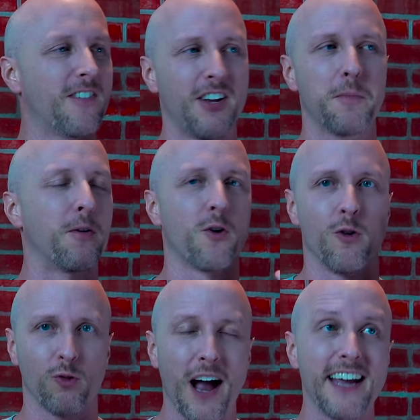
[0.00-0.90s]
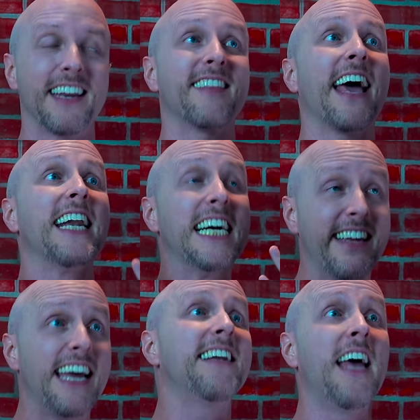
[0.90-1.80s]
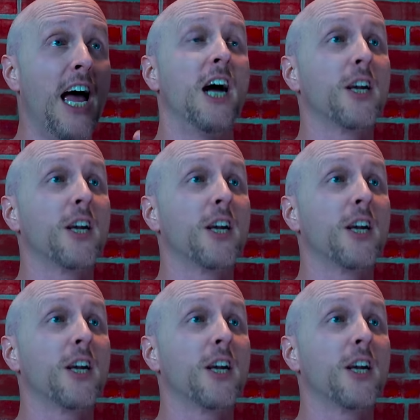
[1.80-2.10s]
typical writing that, again,